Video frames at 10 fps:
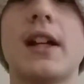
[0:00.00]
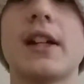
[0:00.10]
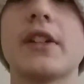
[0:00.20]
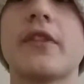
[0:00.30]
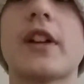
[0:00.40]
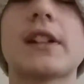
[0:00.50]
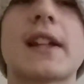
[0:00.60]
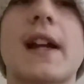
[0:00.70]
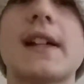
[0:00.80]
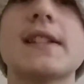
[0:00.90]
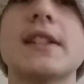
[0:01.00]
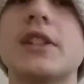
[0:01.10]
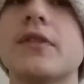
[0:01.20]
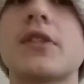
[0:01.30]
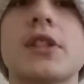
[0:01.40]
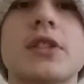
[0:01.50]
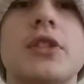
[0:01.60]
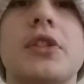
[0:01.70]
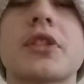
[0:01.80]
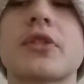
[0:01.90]
and you felt like I did, you've got to
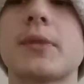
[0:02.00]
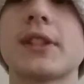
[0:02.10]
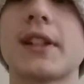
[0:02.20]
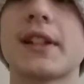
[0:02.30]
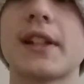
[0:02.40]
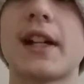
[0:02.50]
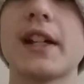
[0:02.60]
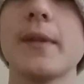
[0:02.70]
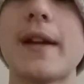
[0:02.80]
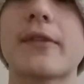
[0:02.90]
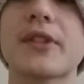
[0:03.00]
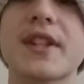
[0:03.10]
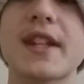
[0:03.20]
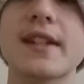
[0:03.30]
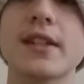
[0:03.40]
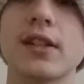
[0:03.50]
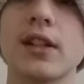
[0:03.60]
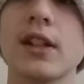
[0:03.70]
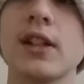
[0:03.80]
talk to someone. Like, I know everyone says it,